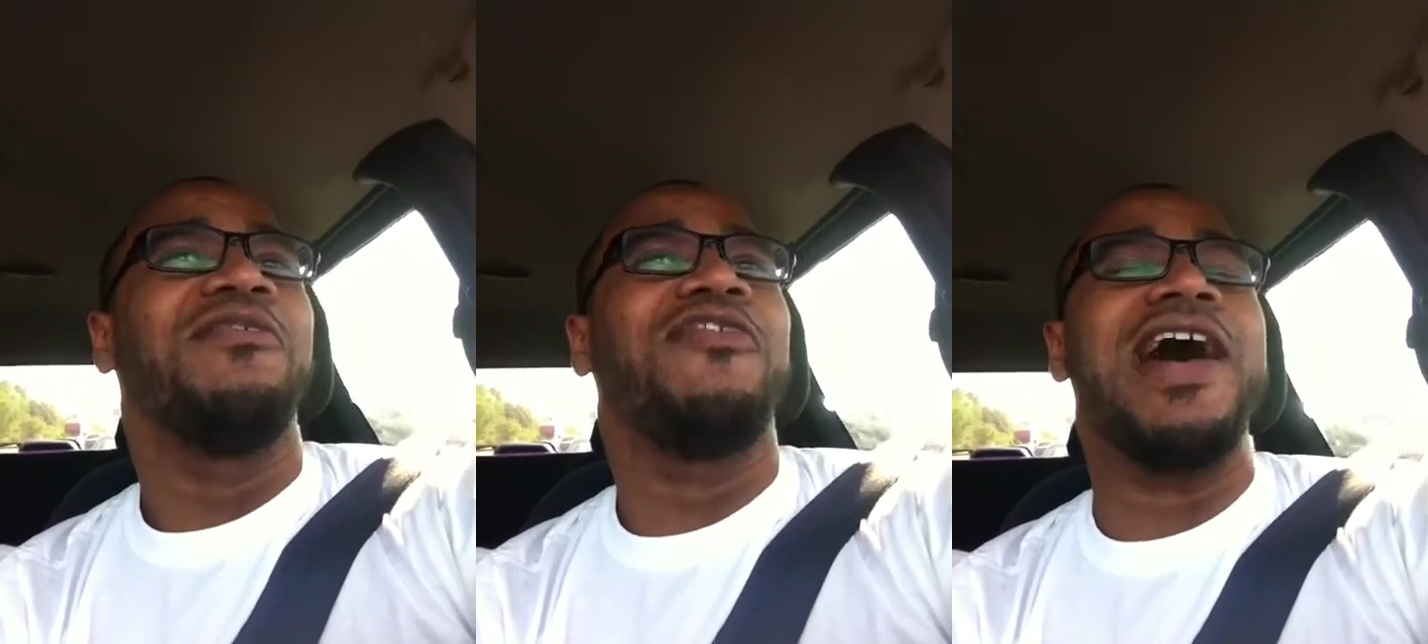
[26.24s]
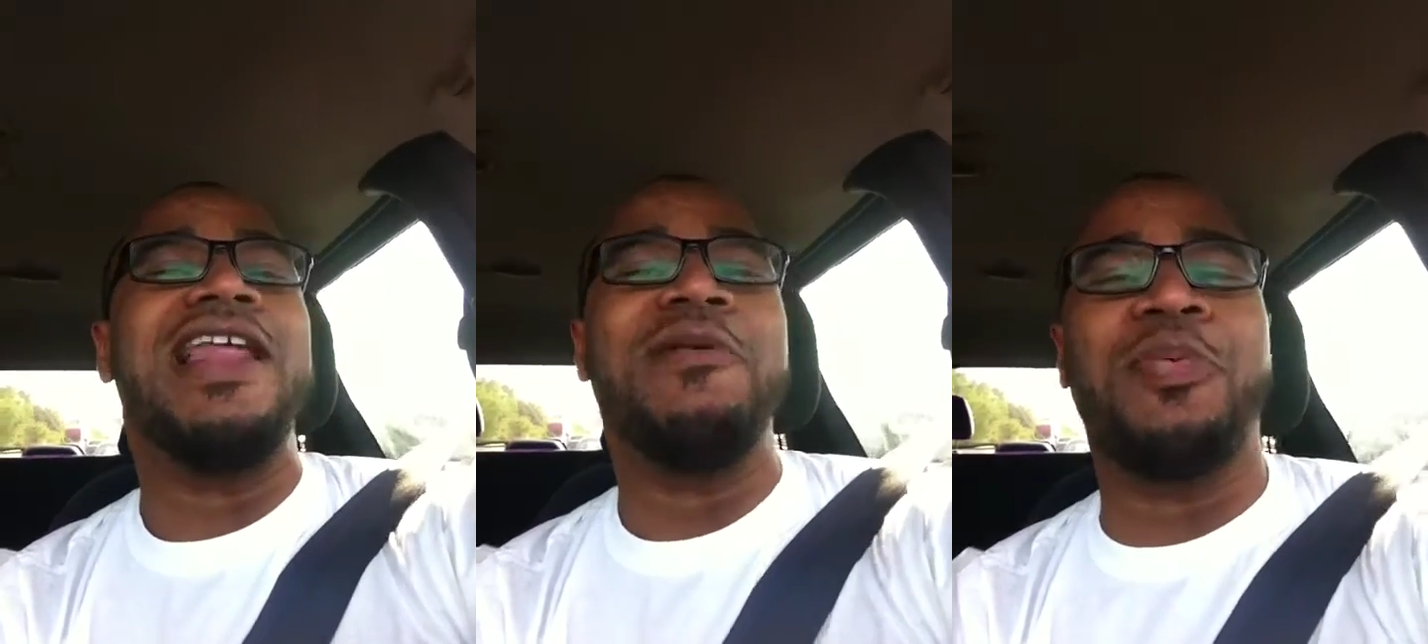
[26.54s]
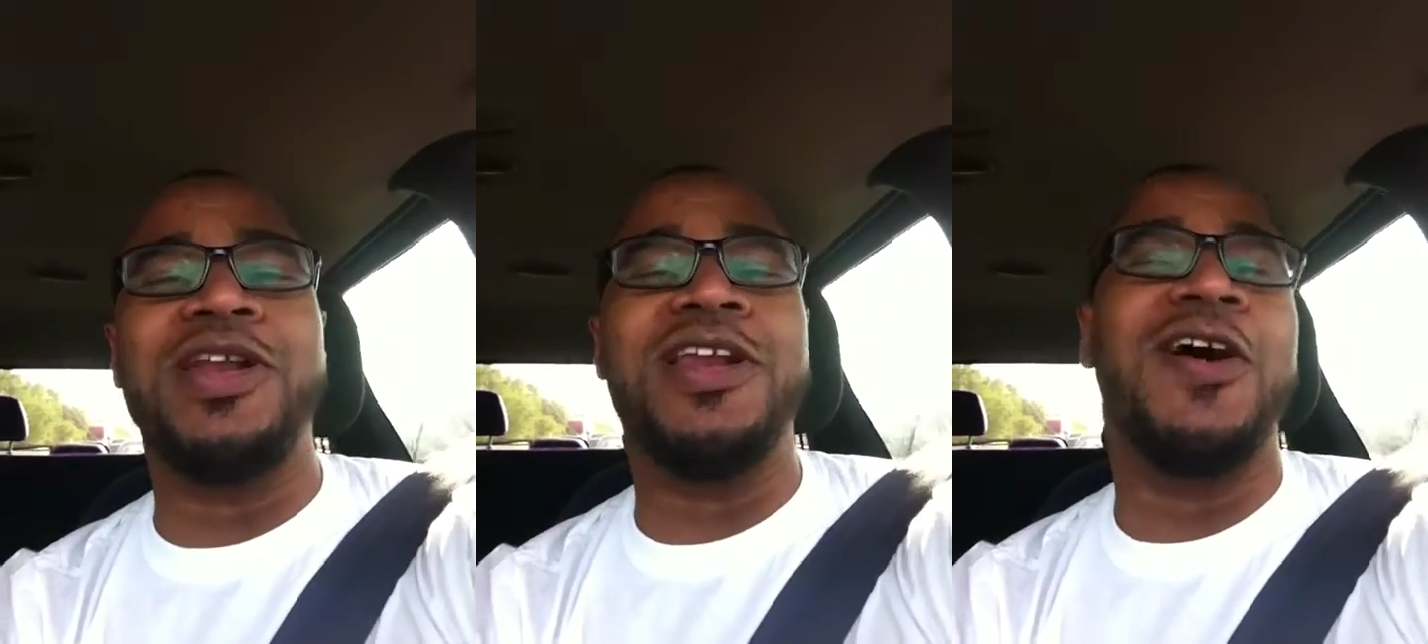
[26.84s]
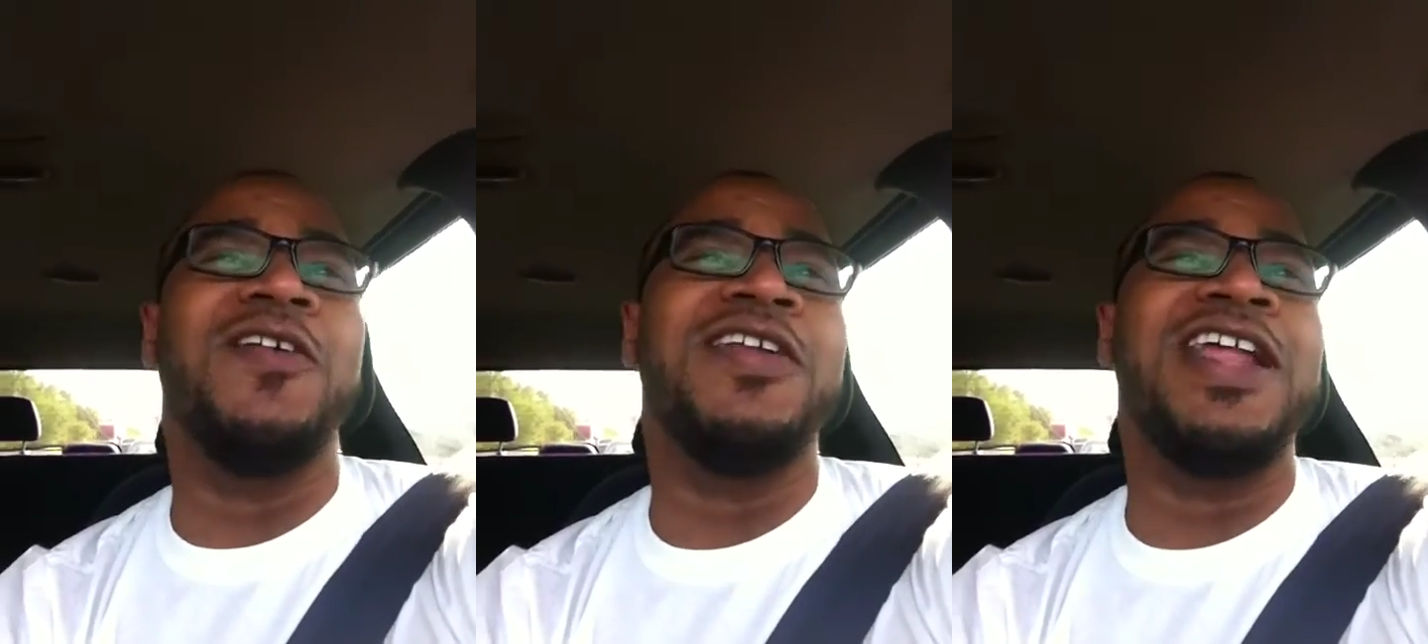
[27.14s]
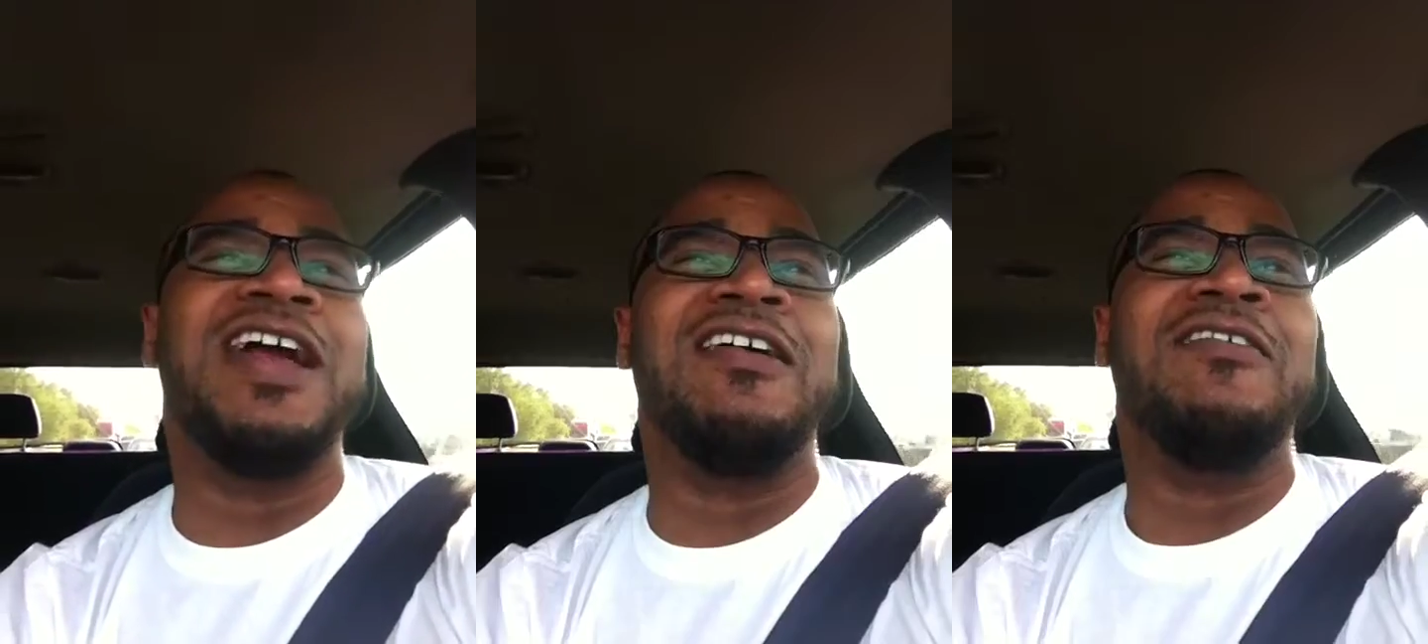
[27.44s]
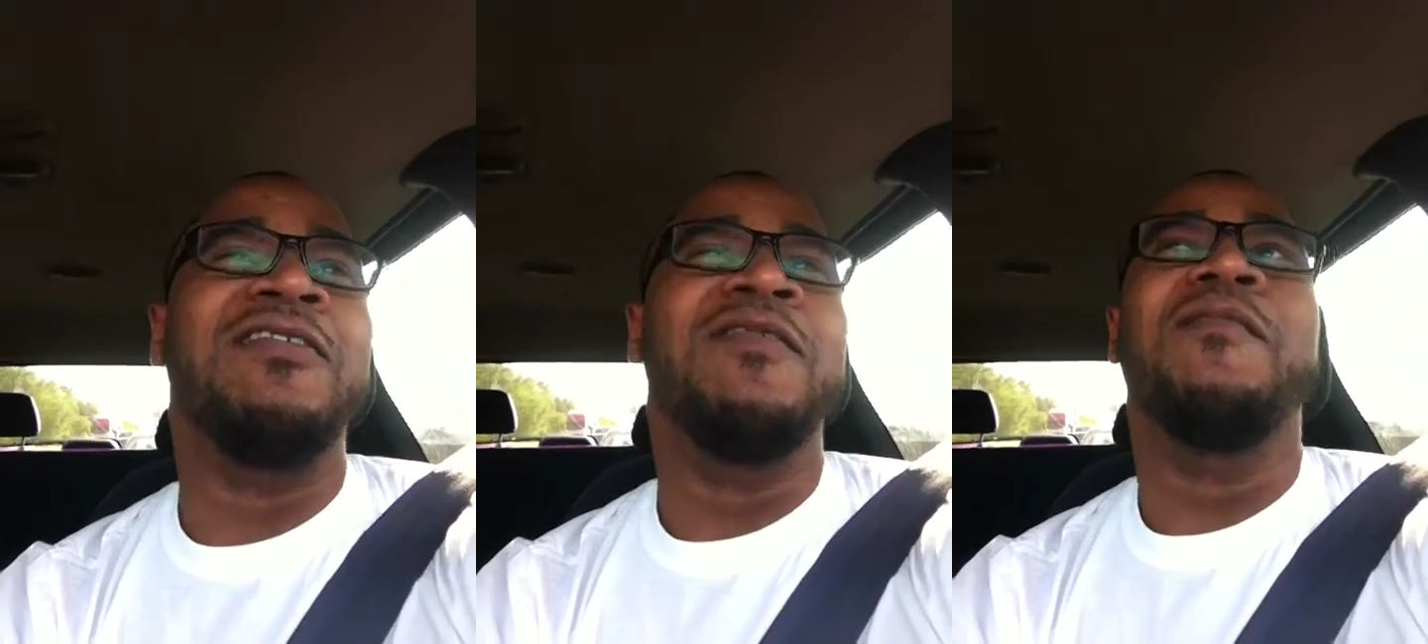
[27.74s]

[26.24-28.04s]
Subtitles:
finally put down their